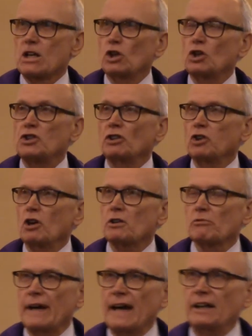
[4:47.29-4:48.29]
Because you look
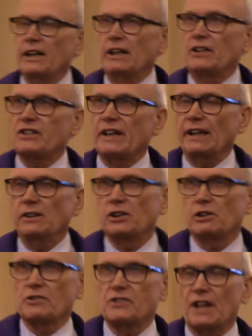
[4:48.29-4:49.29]
around and you say
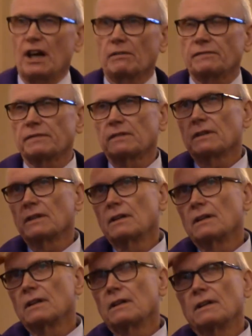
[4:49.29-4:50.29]
to yourself,
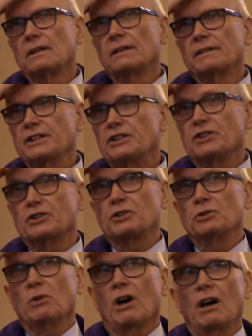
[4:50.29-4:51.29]
this is
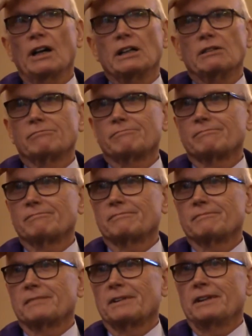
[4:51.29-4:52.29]
too hard.
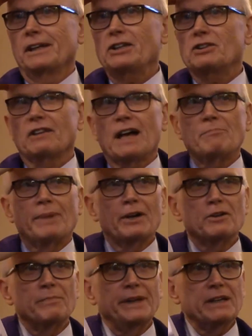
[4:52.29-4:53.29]
It's a lot
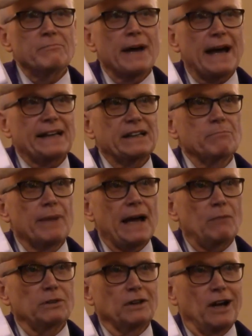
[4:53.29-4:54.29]
better being back in
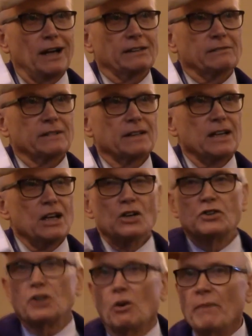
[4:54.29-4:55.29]
Babylon.
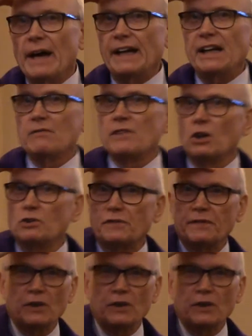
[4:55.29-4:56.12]
So many of those